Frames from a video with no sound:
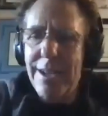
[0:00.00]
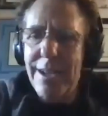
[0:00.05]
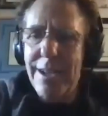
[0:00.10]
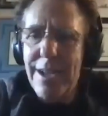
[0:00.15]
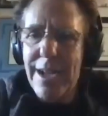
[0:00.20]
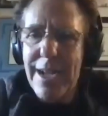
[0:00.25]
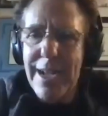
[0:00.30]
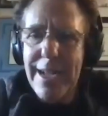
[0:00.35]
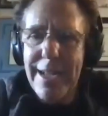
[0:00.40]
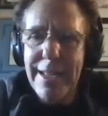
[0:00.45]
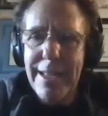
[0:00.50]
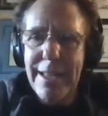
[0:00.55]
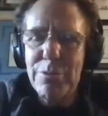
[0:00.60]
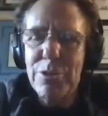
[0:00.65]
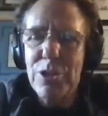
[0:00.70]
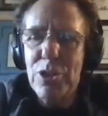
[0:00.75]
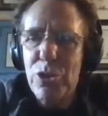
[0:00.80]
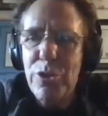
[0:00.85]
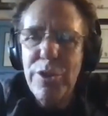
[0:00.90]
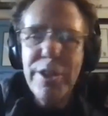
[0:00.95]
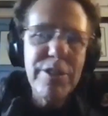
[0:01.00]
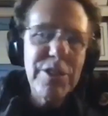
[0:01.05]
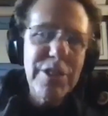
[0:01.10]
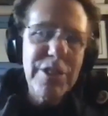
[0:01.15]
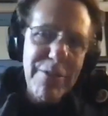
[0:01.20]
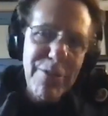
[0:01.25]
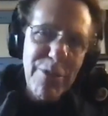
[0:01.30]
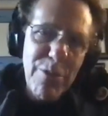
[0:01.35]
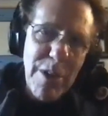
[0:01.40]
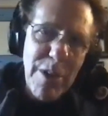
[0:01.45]
I it was two years
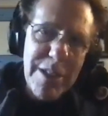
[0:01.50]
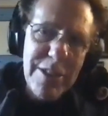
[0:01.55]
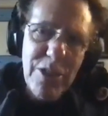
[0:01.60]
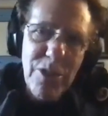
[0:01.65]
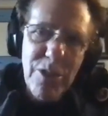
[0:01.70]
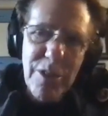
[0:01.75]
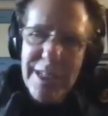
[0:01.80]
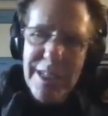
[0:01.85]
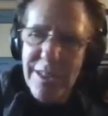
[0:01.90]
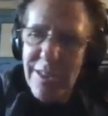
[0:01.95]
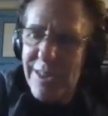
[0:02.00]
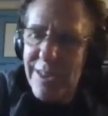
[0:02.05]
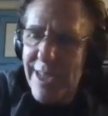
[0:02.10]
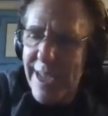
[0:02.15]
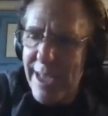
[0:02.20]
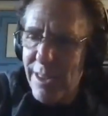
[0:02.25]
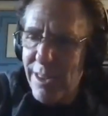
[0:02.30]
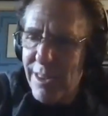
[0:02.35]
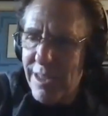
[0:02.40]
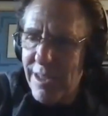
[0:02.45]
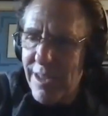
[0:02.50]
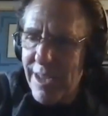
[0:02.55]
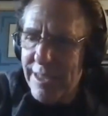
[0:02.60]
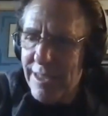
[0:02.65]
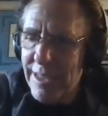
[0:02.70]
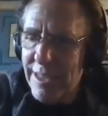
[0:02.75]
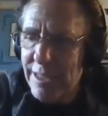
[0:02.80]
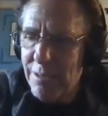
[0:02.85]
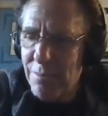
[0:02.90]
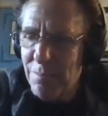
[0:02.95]
after Rod Serling's death in
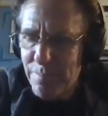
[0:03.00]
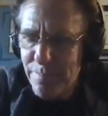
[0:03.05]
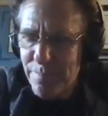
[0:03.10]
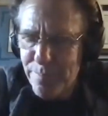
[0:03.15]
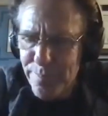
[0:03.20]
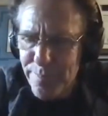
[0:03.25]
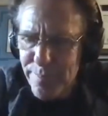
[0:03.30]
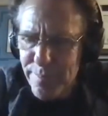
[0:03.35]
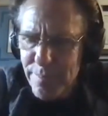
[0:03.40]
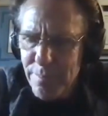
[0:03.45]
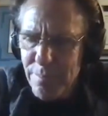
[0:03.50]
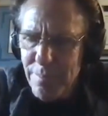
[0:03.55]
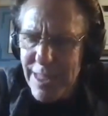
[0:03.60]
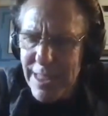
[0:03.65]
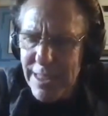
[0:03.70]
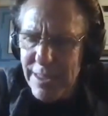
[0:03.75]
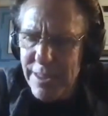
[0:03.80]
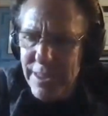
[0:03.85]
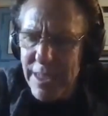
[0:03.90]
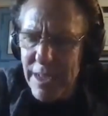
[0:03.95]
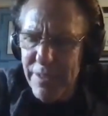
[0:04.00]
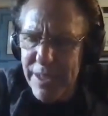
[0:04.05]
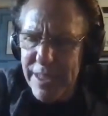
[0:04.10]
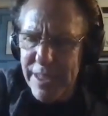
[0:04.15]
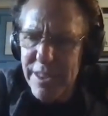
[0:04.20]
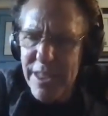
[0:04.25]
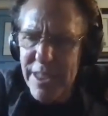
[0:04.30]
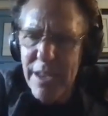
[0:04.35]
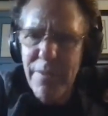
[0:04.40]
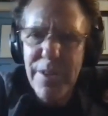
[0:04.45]

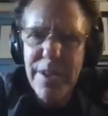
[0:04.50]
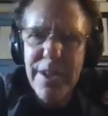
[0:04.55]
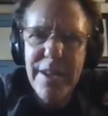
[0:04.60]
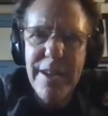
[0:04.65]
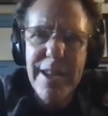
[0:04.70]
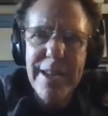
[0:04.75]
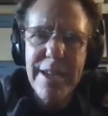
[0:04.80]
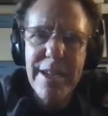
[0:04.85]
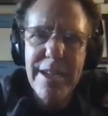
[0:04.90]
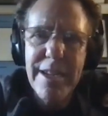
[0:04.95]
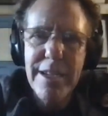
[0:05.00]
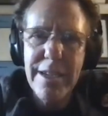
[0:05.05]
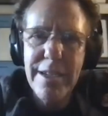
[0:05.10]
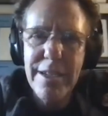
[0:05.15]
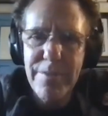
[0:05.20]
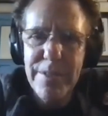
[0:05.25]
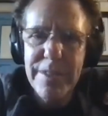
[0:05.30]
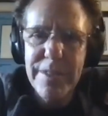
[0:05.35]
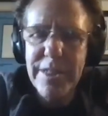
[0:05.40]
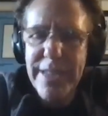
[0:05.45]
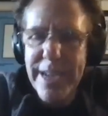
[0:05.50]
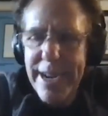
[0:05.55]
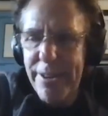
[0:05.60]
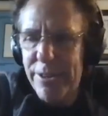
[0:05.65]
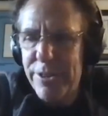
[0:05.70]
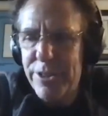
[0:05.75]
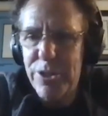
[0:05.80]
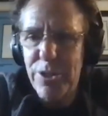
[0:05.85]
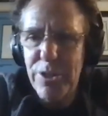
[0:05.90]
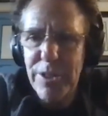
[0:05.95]
1977, hmm. and I convinced Carol
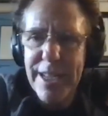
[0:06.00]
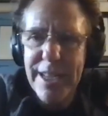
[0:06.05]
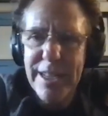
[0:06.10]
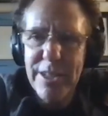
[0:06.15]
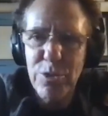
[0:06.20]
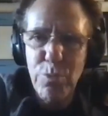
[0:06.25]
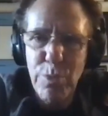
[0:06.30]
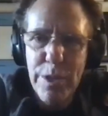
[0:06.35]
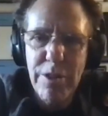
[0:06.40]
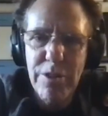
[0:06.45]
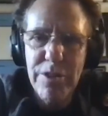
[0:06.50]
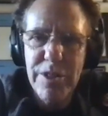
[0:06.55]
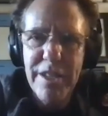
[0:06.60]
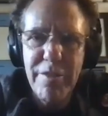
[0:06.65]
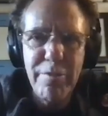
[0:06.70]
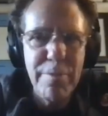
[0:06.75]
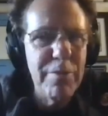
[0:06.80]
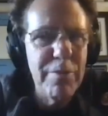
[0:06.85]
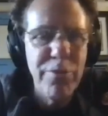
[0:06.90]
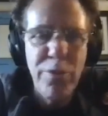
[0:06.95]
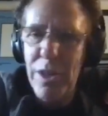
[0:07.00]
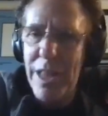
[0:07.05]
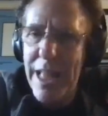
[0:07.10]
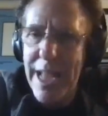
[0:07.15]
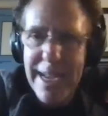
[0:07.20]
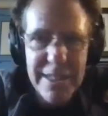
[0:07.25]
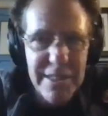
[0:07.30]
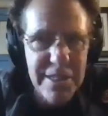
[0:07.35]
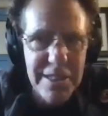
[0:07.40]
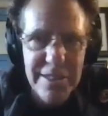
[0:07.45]
Serling, his widow, to give me full
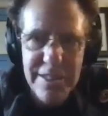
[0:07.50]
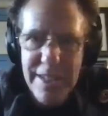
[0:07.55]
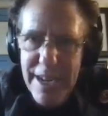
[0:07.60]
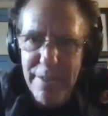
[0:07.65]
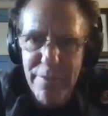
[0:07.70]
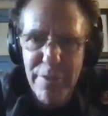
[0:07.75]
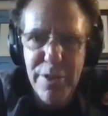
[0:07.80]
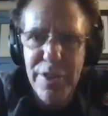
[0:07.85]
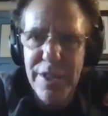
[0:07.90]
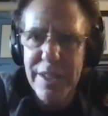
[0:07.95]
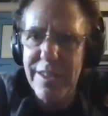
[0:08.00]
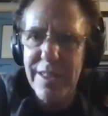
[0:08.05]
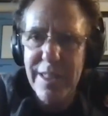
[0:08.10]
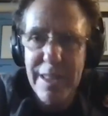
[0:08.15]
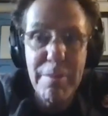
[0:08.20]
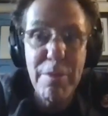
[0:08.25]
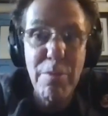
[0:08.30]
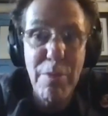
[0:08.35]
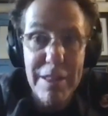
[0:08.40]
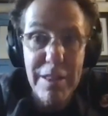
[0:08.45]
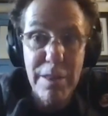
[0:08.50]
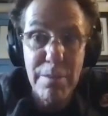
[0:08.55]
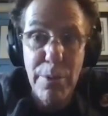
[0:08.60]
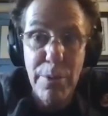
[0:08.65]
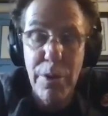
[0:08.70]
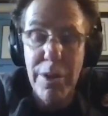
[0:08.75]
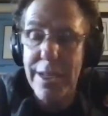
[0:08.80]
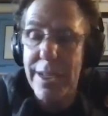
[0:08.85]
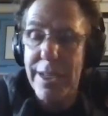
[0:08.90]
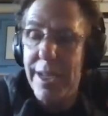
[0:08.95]
access to everything to let me write the
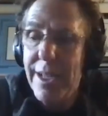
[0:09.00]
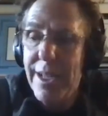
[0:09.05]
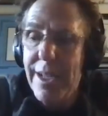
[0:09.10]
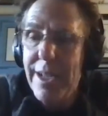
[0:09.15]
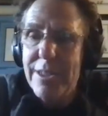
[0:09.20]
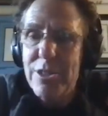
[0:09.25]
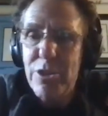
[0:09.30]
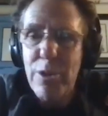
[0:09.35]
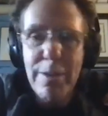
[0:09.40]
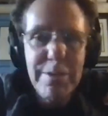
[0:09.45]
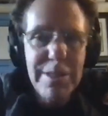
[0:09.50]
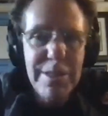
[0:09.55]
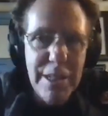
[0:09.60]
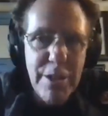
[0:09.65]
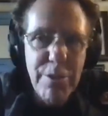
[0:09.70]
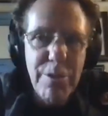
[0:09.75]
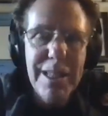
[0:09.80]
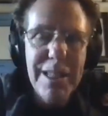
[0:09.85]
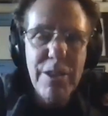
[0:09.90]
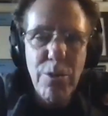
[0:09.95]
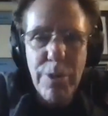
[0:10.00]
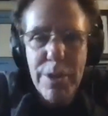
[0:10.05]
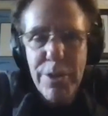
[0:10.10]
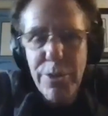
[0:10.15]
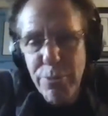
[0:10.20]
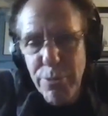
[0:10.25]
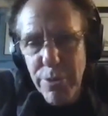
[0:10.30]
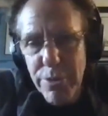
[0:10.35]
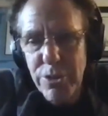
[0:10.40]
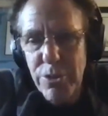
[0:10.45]
book. So I was literally going
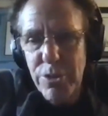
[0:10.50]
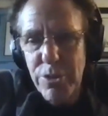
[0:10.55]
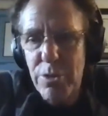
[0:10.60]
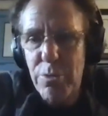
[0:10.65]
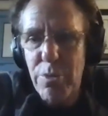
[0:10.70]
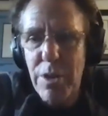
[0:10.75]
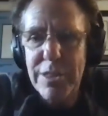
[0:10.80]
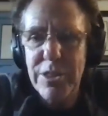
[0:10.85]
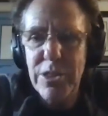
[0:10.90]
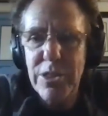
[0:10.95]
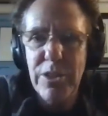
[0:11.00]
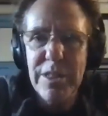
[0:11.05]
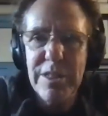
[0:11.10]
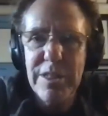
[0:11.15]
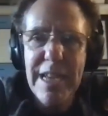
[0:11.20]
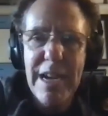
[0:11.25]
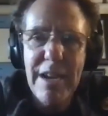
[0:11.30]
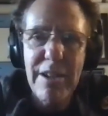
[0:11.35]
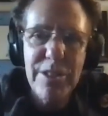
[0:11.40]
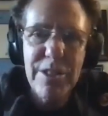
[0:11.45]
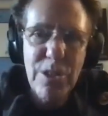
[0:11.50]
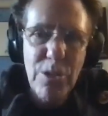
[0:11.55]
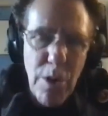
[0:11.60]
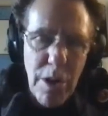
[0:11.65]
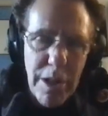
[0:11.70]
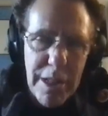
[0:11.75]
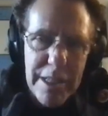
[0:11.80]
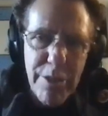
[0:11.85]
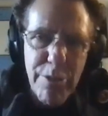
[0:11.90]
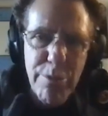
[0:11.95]
through to Rod Serling's house,
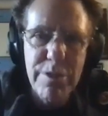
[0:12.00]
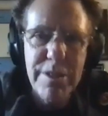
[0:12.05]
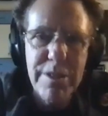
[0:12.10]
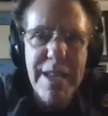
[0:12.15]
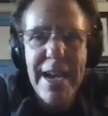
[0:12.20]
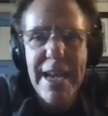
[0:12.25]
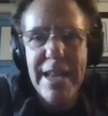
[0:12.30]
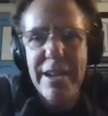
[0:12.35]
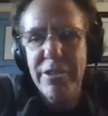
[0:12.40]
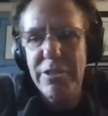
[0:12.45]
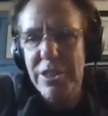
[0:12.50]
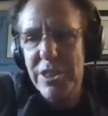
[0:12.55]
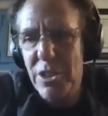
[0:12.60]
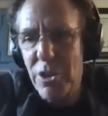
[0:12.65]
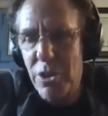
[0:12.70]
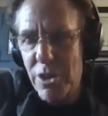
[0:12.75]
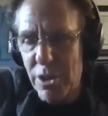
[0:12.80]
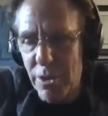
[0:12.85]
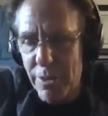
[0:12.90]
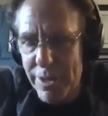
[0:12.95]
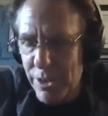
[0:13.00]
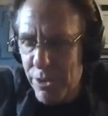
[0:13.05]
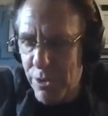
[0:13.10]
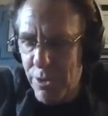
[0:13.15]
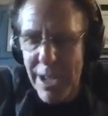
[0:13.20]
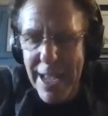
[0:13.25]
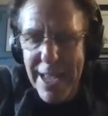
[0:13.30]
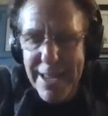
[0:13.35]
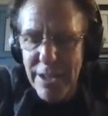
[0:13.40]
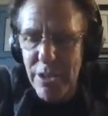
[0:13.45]
crawling through his attics, going through
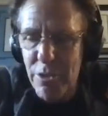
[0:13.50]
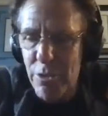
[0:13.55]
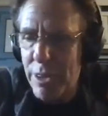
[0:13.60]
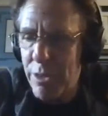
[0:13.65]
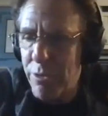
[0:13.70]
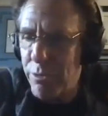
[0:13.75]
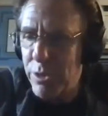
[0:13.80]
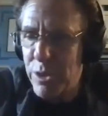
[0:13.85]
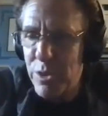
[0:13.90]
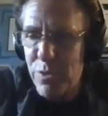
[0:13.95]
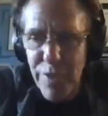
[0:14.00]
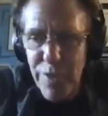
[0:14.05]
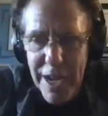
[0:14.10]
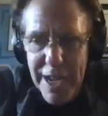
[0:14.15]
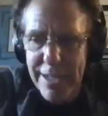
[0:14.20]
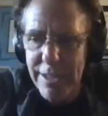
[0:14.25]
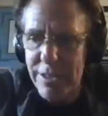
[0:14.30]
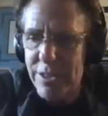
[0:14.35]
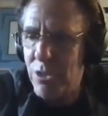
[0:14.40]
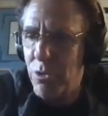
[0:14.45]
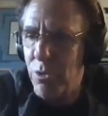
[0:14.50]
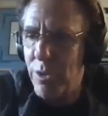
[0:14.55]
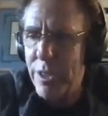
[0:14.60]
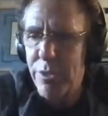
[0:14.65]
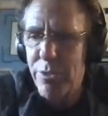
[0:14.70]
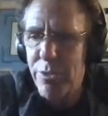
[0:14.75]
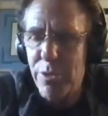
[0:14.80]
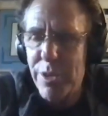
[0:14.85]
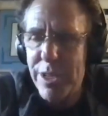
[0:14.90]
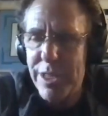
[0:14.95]
attic, going through his files, going
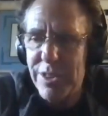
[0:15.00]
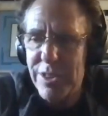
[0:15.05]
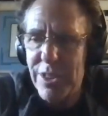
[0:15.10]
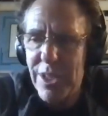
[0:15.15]
through his